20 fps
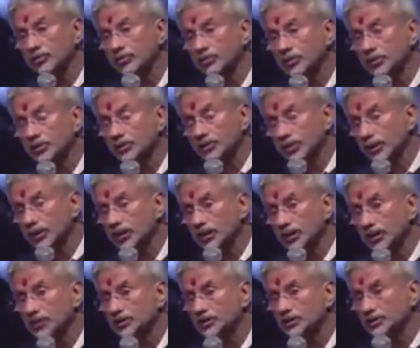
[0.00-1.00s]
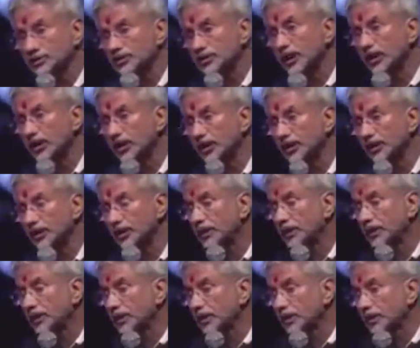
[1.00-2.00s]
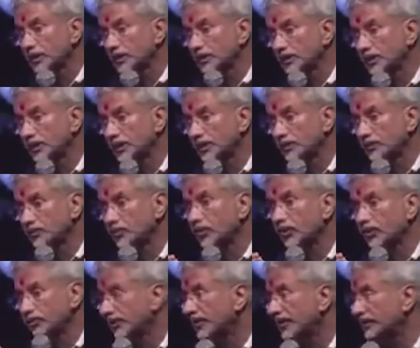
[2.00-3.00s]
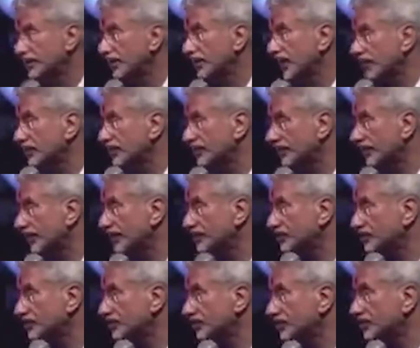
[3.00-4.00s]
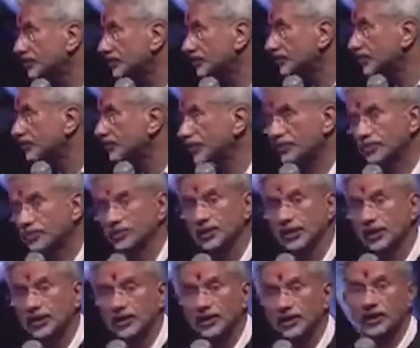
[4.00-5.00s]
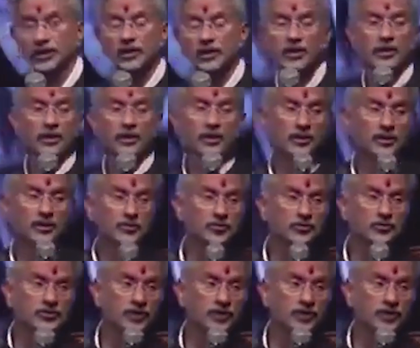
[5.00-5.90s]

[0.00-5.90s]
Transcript: America will maintain good relations with India as America is and will always seek